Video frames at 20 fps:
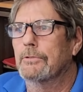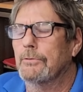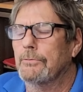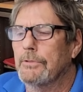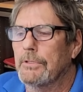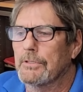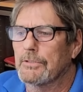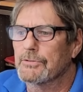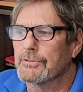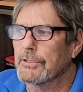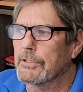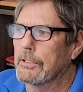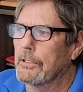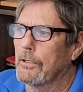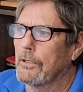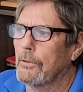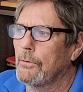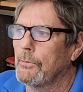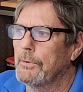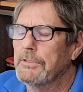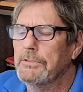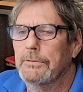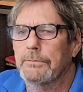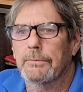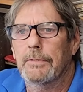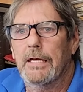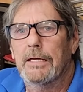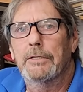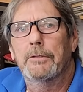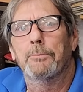2 years ago, we
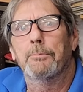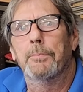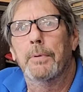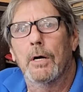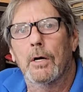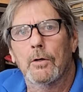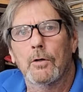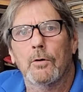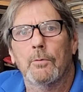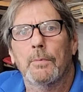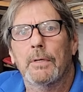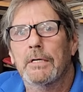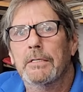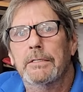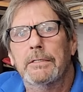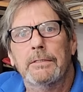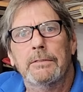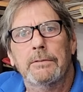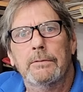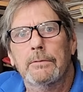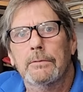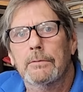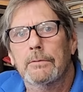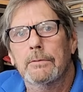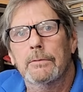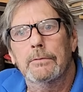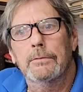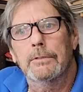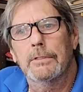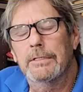had to borrow money
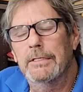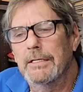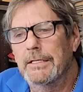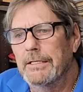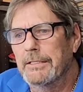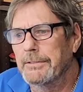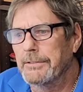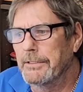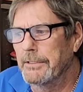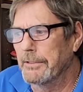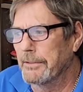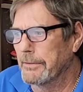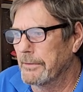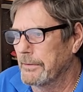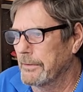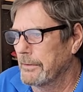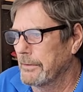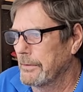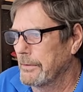to get in here,